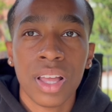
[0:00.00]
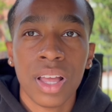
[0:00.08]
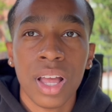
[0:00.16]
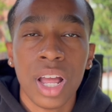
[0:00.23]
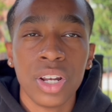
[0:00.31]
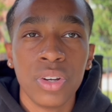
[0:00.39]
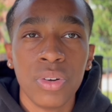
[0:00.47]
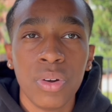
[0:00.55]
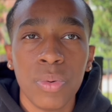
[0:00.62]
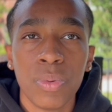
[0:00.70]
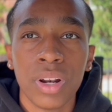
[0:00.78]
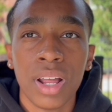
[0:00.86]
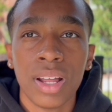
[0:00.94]
I knew
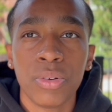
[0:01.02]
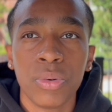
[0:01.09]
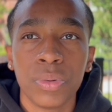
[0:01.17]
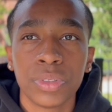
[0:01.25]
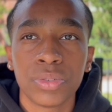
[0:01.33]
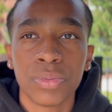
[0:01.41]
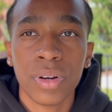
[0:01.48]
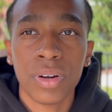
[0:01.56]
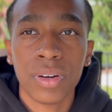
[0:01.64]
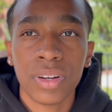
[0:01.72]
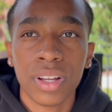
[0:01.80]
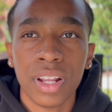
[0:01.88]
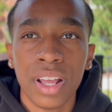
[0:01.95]
what I did was
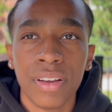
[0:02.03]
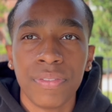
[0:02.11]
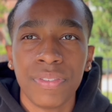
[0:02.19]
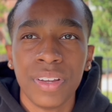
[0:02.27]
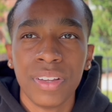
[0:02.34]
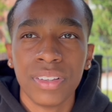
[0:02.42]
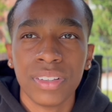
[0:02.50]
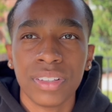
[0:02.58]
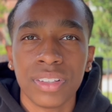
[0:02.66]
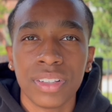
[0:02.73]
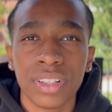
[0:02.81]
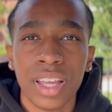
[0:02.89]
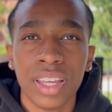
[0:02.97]
wrong, and I felt
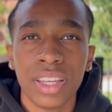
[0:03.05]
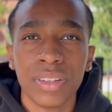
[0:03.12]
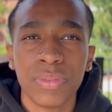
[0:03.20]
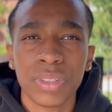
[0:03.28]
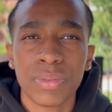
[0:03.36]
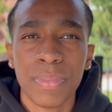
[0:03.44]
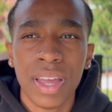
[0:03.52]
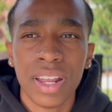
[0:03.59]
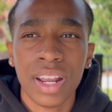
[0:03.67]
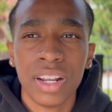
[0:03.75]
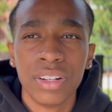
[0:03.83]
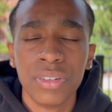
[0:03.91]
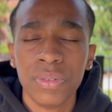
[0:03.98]
like it was bad.
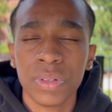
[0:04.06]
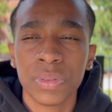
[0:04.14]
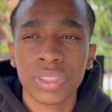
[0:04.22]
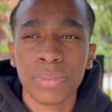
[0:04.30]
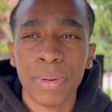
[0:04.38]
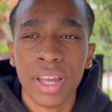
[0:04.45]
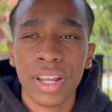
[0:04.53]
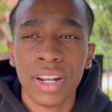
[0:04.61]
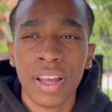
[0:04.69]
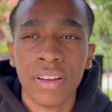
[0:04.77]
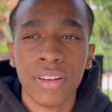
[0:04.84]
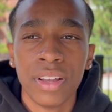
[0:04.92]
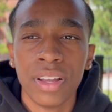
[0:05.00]
I knew it was bad.
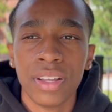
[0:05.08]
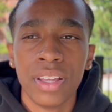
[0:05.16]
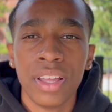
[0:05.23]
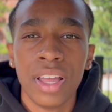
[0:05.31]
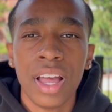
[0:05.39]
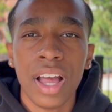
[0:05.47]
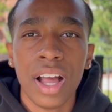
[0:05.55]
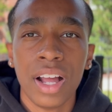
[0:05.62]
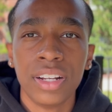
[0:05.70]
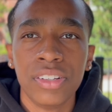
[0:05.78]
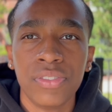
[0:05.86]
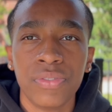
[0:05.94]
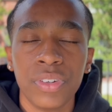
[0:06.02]
I
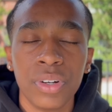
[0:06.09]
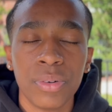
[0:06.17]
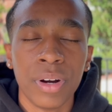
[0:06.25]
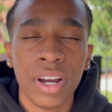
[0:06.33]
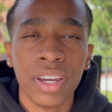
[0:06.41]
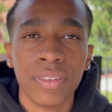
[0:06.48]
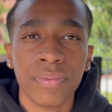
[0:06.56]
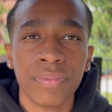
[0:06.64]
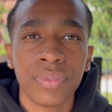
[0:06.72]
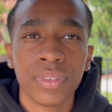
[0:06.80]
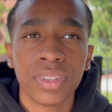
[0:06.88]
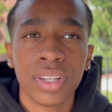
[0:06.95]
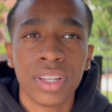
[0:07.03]
didn't feel right.
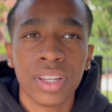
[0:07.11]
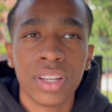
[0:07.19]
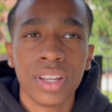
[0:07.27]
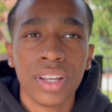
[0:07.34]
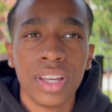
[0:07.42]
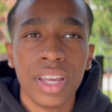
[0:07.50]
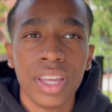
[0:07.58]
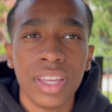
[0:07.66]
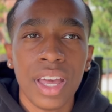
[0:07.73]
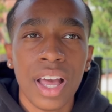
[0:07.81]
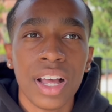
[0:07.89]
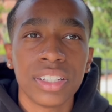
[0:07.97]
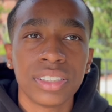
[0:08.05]
And yeah,
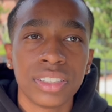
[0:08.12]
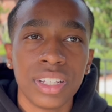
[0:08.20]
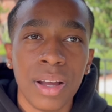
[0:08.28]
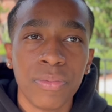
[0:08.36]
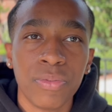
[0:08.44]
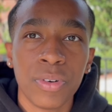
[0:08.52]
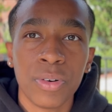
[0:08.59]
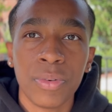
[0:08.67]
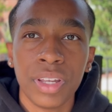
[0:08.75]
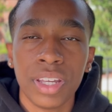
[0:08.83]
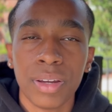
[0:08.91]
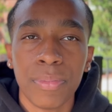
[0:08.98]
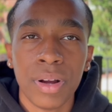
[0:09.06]
I stopped for a week
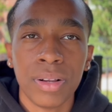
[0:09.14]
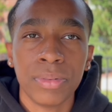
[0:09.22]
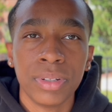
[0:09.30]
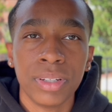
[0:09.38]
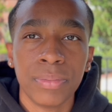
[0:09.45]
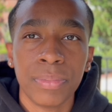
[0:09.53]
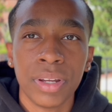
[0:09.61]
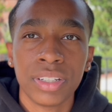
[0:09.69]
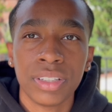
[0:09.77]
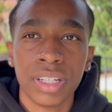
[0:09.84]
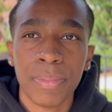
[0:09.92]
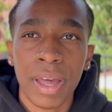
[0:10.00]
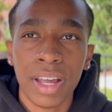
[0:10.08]
and probably picked
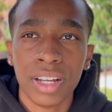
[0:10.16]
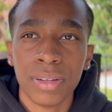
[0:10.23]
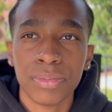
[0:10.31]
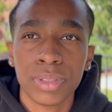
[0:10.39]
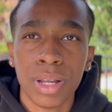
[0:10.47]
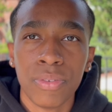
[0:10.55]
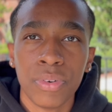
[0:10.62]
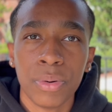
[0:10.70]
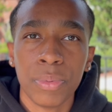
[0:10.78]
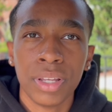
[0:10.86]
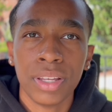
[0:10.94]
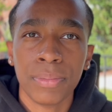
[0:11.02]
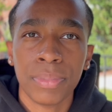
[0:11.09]
it back up. Stopped for a
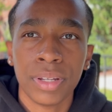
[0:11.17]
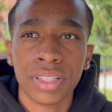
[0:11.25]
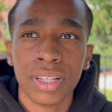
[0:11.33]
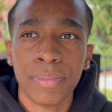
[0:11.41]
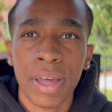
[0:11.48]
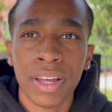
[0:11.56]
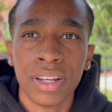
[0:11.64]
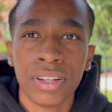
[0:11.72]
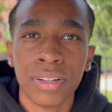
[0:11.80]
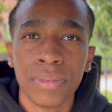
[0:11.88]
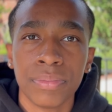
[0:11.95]
week and picked it back up.